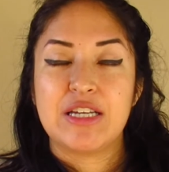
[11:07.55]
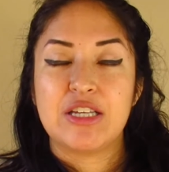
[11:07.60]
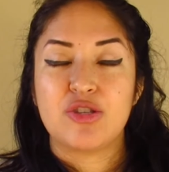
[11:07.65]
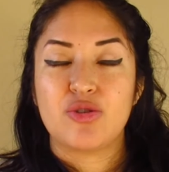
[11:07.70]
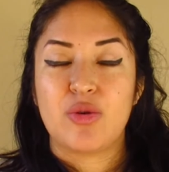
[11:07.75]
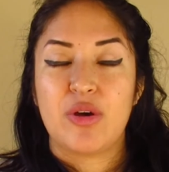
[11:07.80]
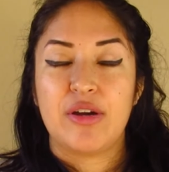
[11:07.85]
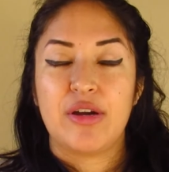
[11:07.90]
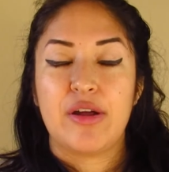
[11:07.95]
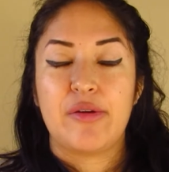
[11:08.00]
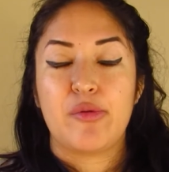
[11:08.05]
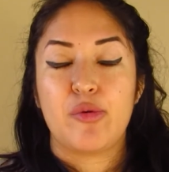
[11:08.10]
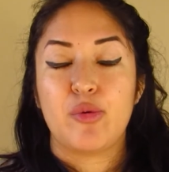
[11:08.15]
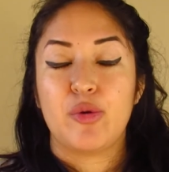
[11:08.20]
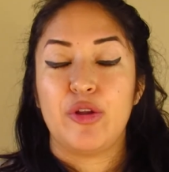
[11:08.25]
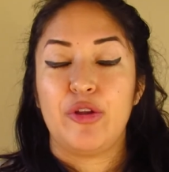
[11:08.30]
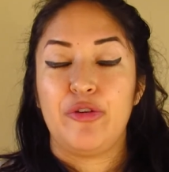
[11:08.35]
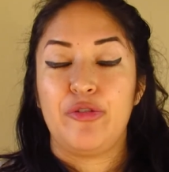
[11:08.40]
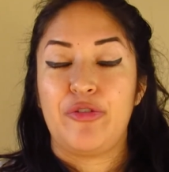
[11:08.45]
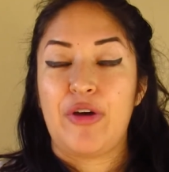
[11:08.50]
so I never
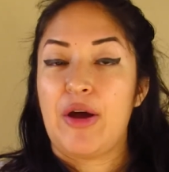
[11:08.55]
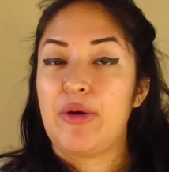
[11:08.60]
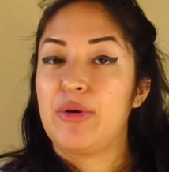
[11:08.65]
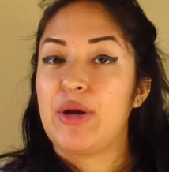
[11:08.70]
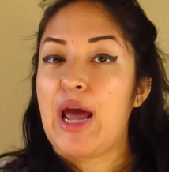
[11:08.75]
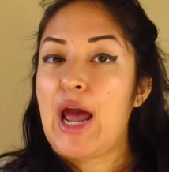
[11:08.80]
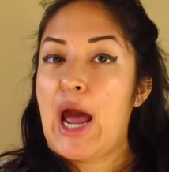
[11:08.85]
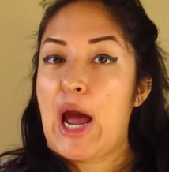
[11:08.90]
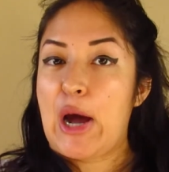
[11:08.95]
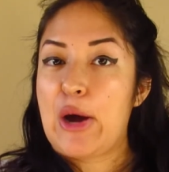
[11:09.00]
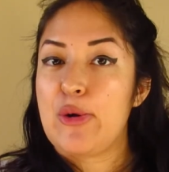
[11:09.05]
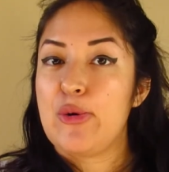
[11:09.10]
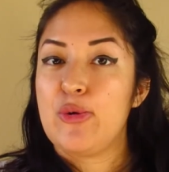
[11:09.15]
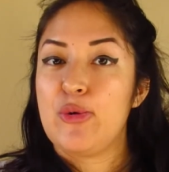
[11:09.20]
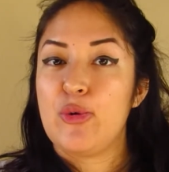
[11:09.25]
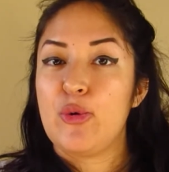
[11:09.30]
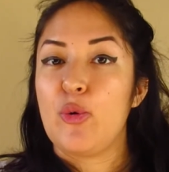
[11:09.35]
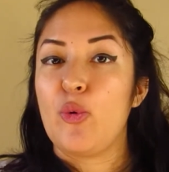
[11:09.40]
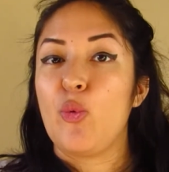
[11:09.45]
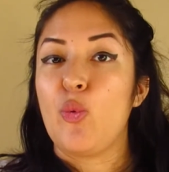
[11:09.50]
really found out
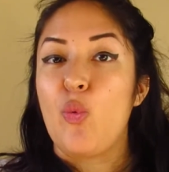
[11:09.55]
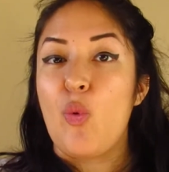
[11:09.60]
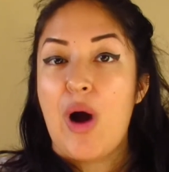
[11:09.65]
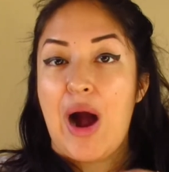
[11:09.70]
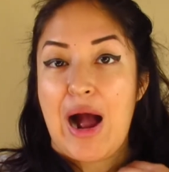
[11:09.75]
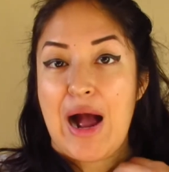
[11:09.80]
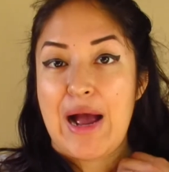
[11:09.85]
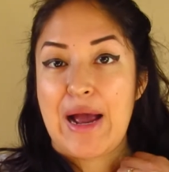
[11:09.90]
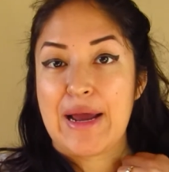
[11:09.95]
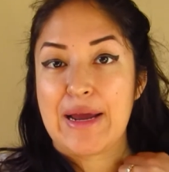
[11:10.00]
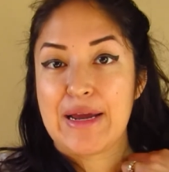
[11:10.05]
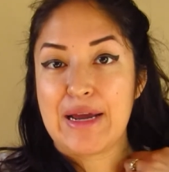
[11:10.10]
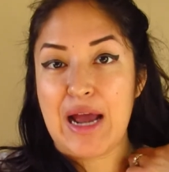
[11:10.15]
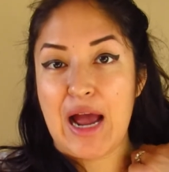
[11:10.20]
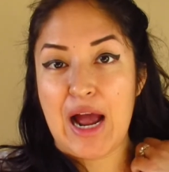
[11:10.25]
why